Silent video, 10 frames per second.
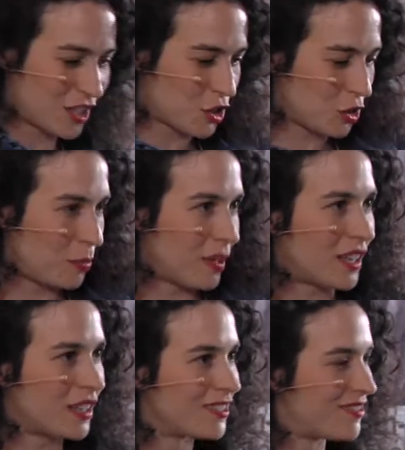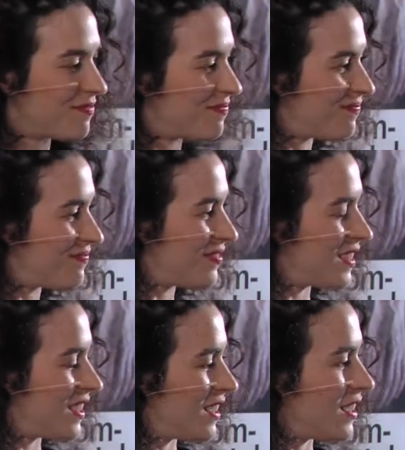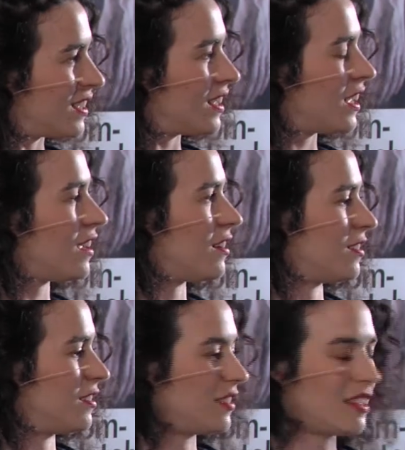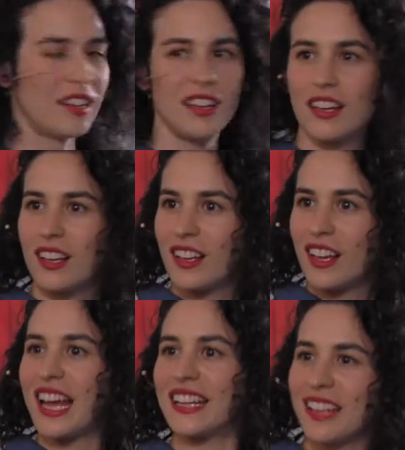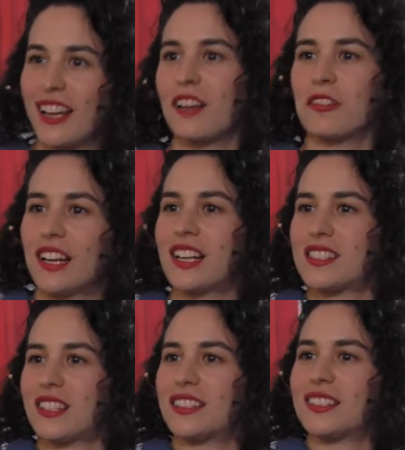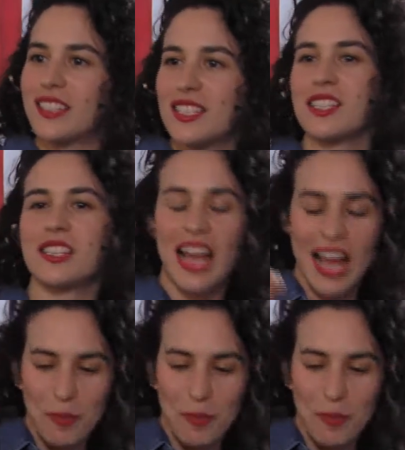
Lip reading: should be here. And then I realized that this is a